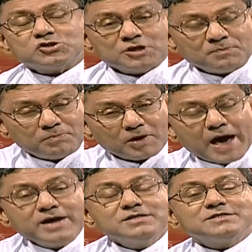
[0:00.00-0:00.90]
to the
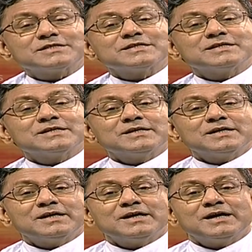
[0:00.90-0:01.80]
blind,
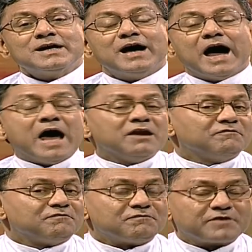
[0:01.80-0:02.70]
and
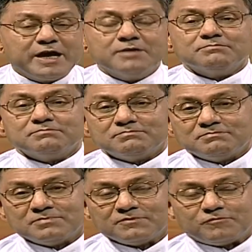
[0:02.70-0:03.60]

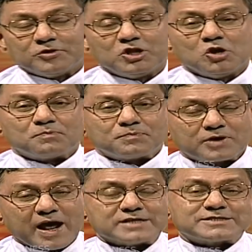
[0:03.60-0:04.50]
freedom for the
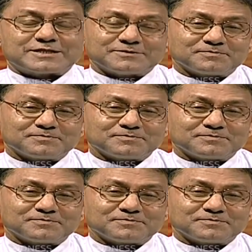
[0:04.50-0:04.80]
oppressed.